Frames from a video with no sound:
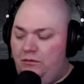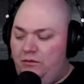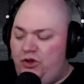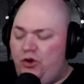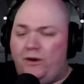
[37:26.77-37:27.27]

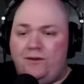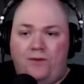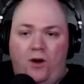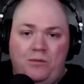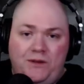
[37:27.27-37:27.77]
your
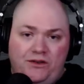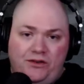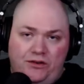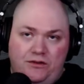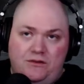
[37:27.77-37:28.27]

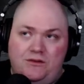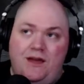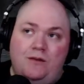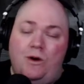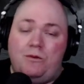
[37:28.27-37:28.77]
involvement
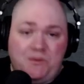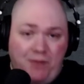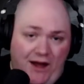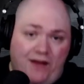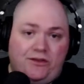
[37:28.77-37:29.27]
in what was
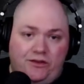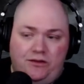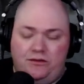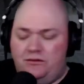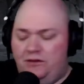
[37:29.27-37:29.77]
past
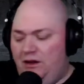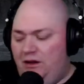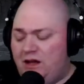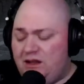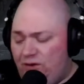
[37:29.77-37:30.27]

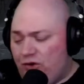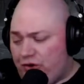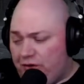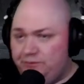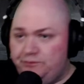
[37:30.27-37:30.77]
in the
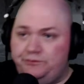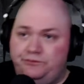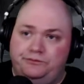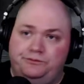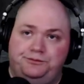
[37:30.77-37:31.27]
future.
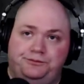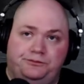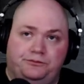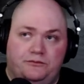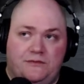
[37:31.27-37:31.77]

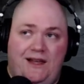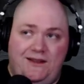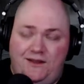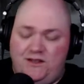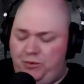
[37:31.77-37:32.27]
I
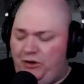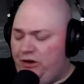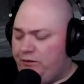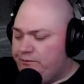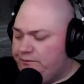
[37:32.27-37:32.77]
thought this is pretty
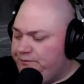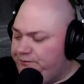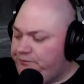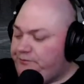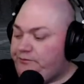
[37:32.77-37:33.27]
good.
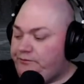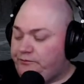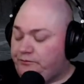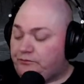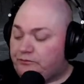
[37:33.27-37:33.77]

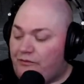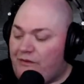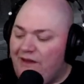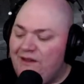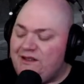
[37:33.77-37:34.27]

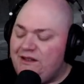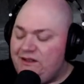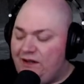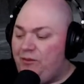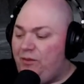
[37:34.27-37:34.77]
This is an
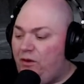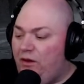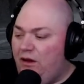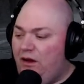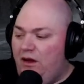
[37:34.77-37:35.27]

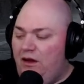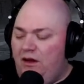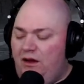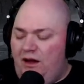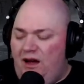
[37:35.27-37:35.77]
example
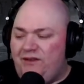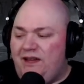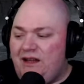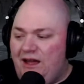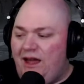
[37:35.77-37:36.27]
of
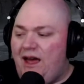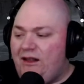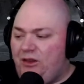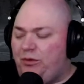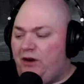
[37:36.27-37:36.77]
getting ahead
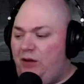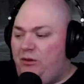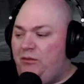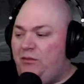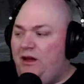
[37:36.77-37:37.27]
of the
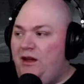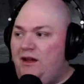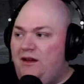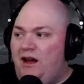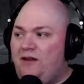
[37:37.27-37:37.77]
problem
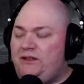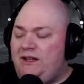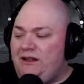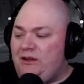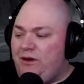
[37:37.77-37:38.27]
of
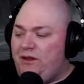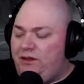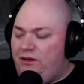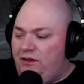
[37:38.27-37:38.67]
dealing with